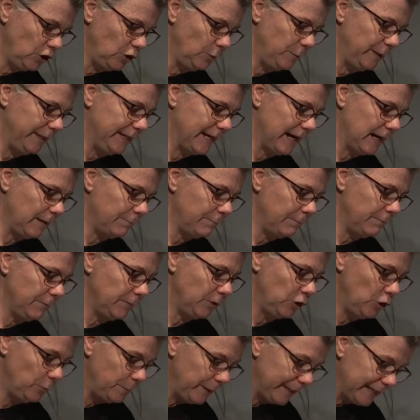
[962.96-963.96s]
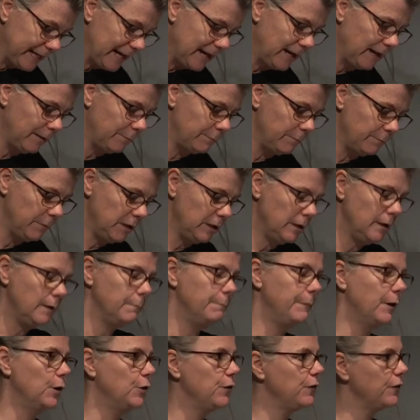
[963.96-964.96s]
you become, you become
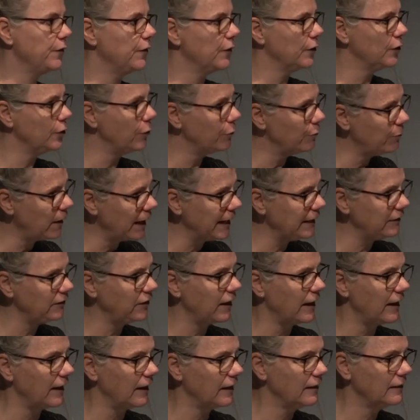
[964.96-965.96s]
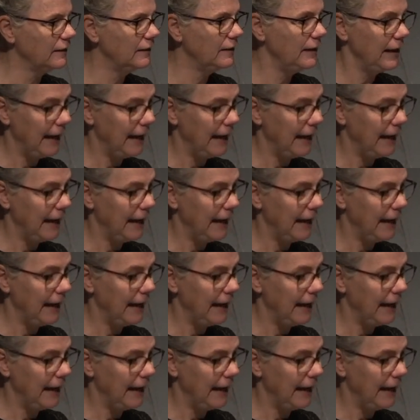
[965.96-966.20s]
both the narrator